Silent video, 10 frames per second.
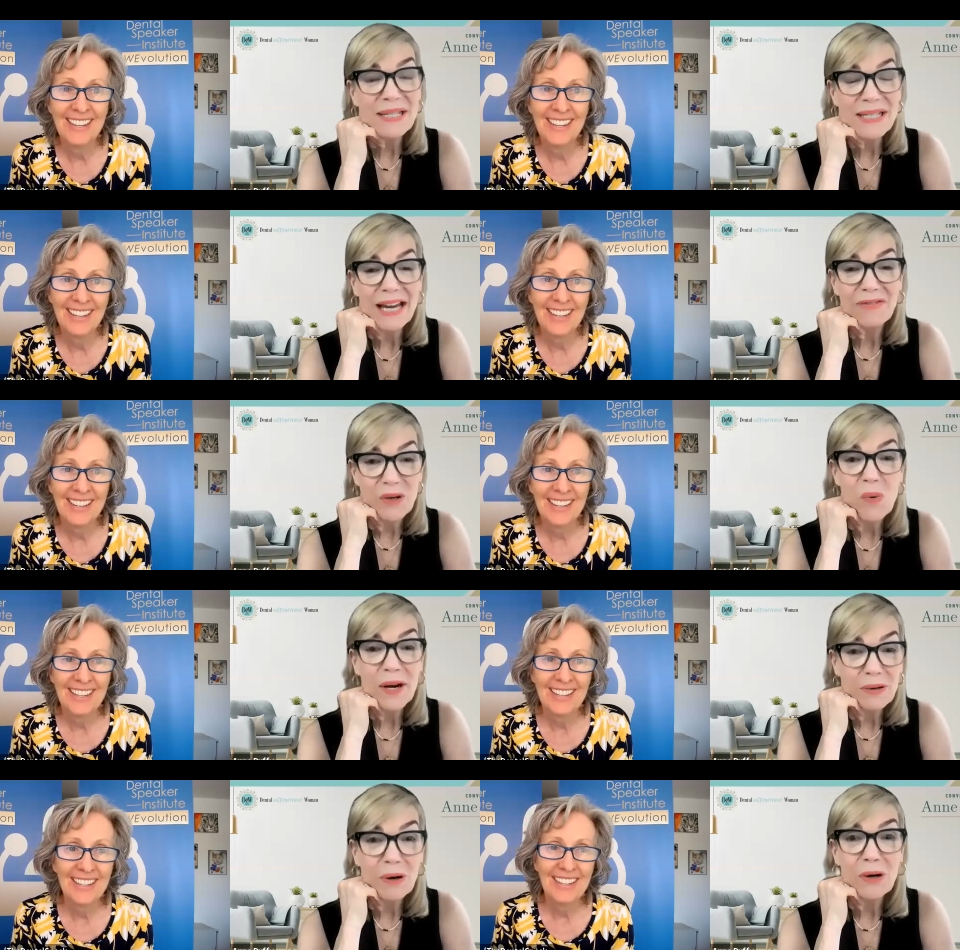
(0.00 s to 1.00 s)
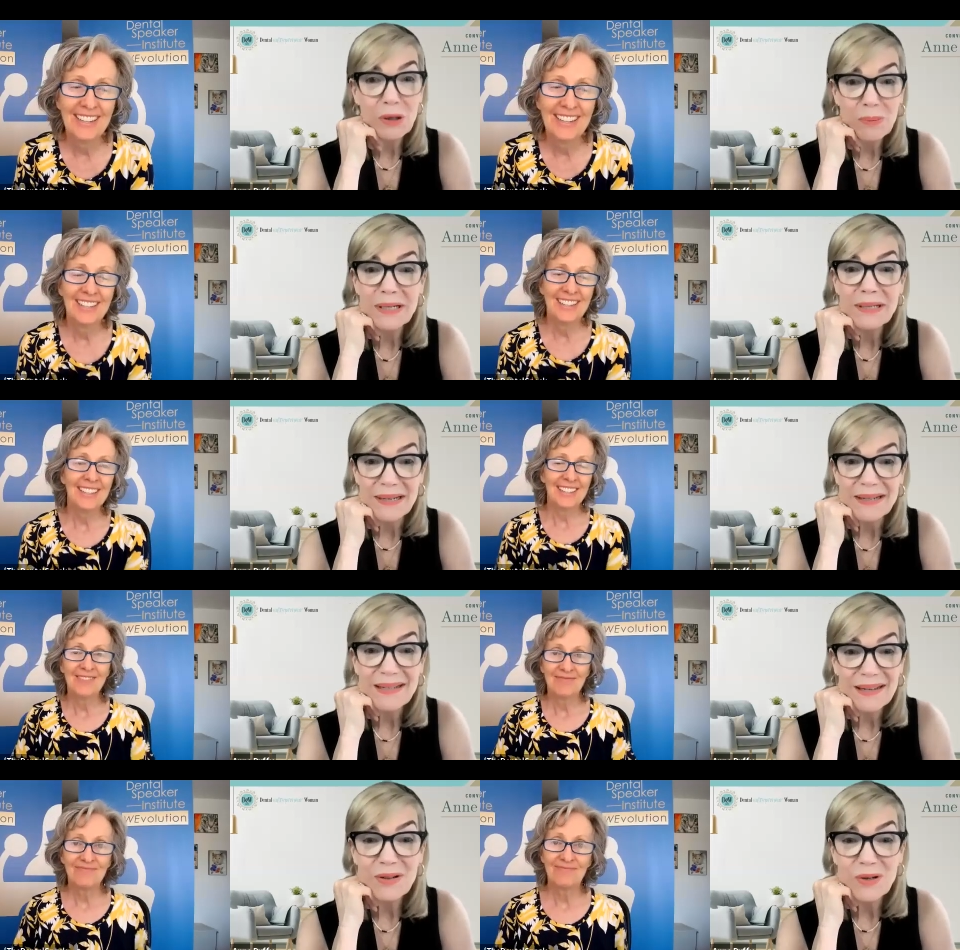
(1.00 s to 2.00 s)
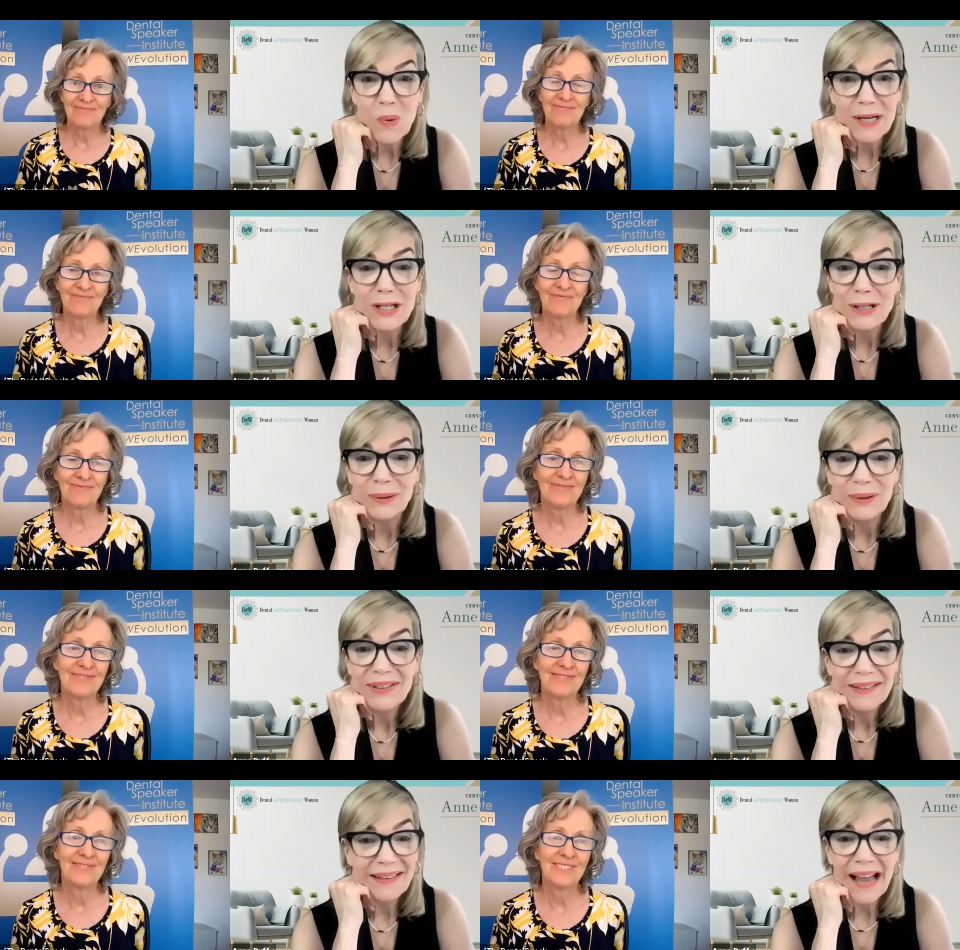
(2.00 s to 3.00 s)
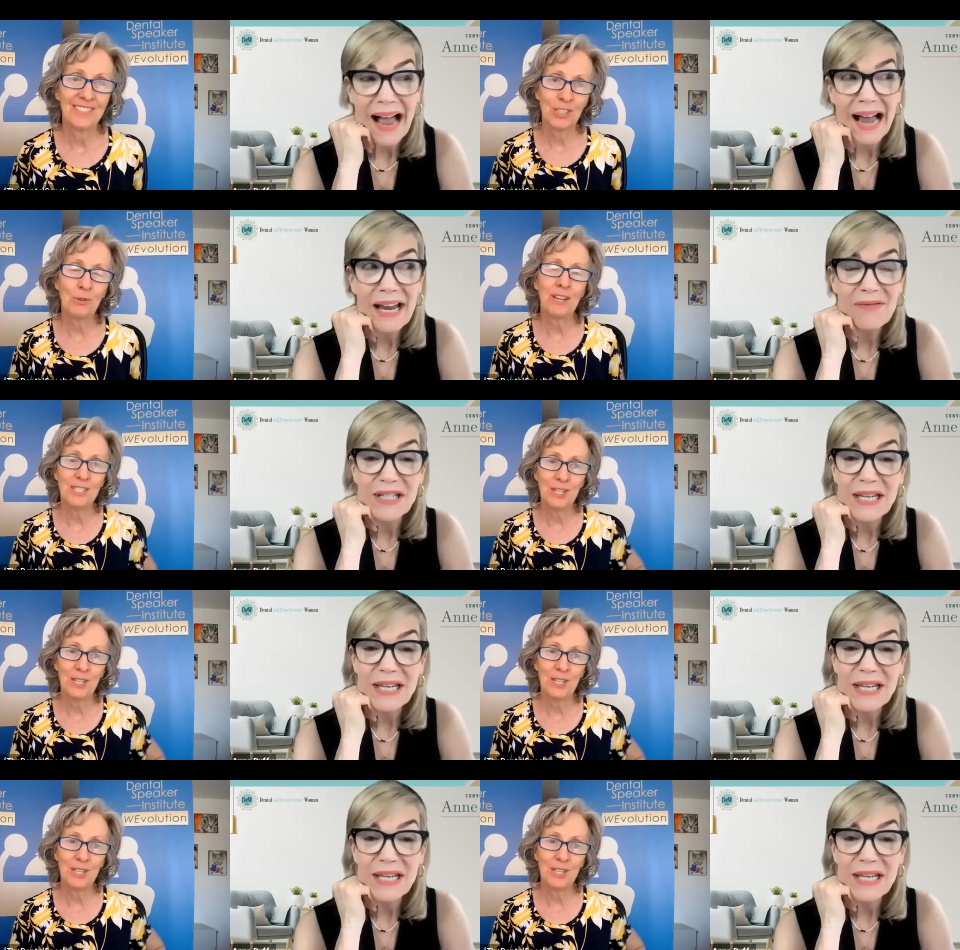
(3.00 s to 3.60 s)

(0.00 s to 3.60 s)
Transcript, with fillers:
Speaker 1: would say if you want to grow your business, join DeW. I, I, have